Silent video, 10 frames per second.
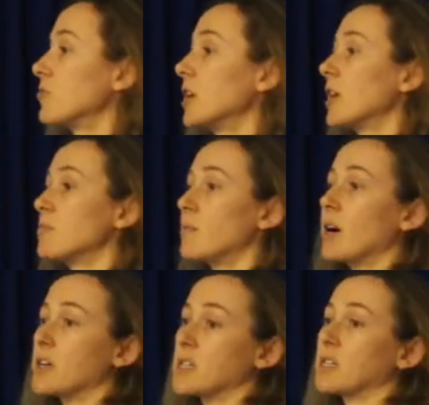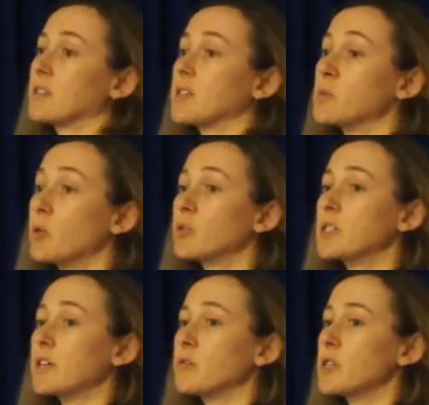really marketing their
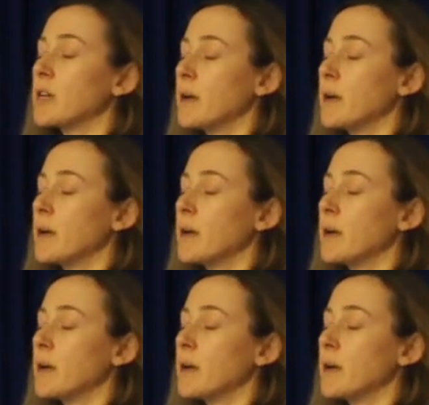Sportys.